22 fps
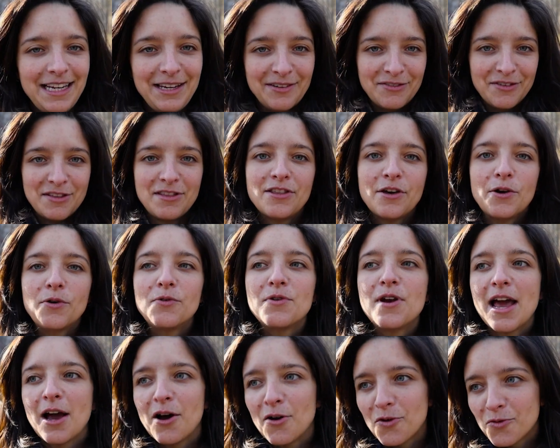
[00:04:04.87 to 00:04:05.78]
Even though
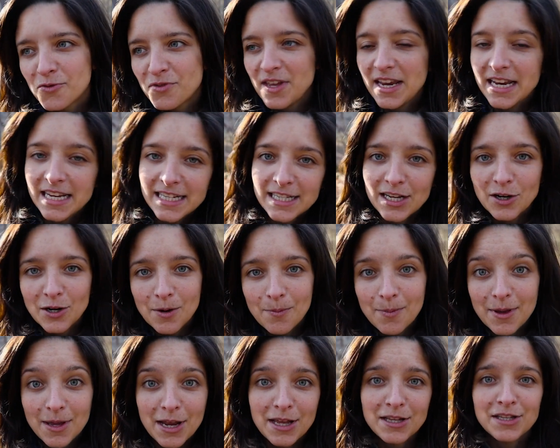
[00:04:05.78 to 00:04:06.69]
now things are a
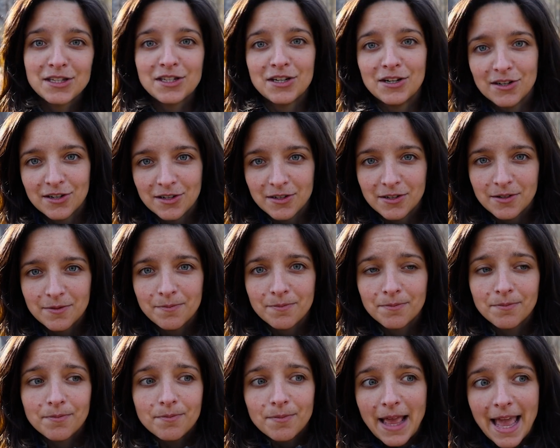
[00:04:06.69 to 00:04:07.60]
bit uncertain,
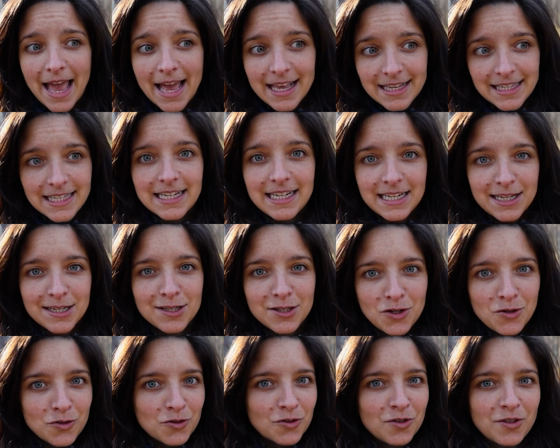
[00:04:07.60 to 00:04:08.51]
as it
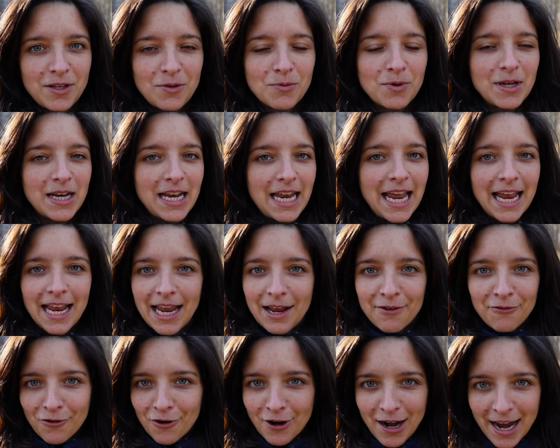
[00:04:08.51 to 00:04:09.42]
is usually when
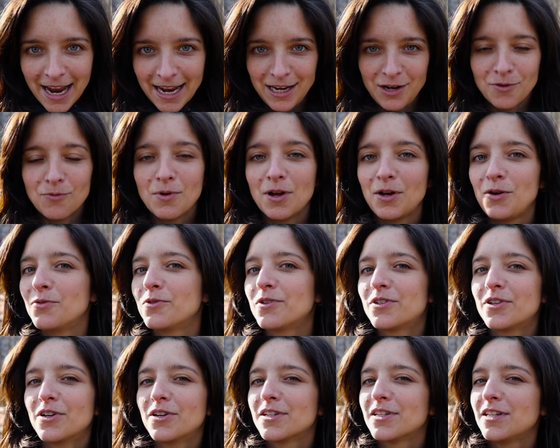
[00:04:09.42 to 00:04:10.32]
eh, for anyone who
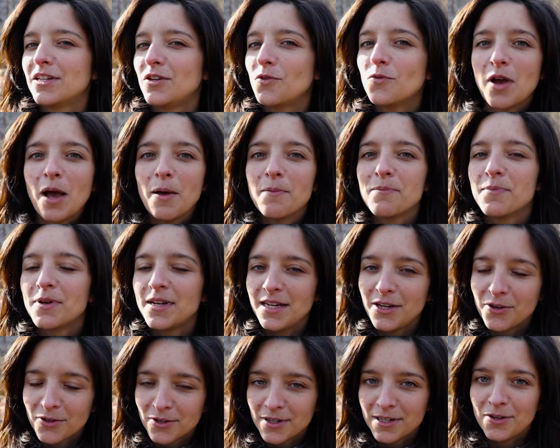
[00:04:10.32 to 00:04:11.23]
starts a new
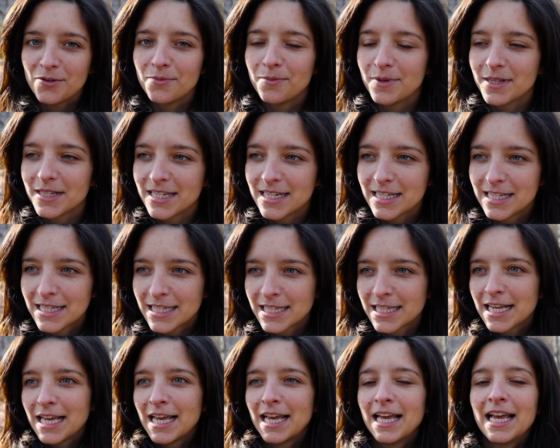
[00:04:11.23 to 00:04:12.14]
company or a new business,